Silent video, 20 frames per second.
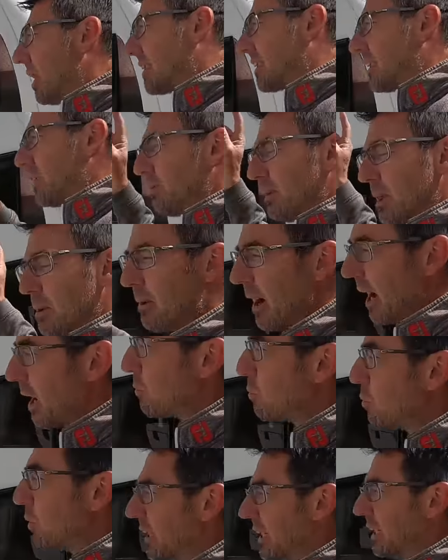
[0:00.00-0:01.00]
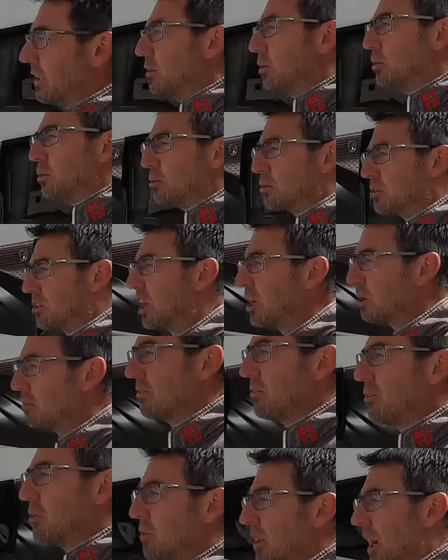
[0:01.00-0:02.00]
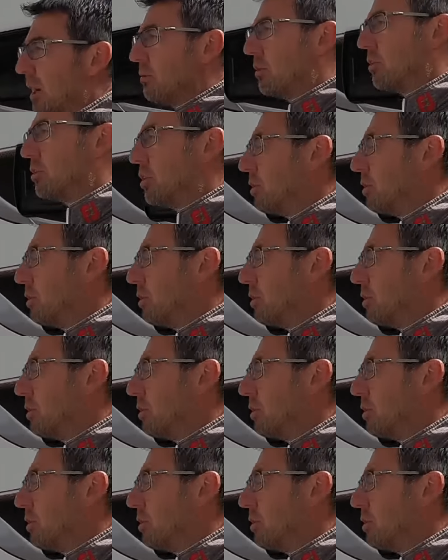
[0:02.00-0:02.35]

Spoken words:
that's going to be about a week or so before that one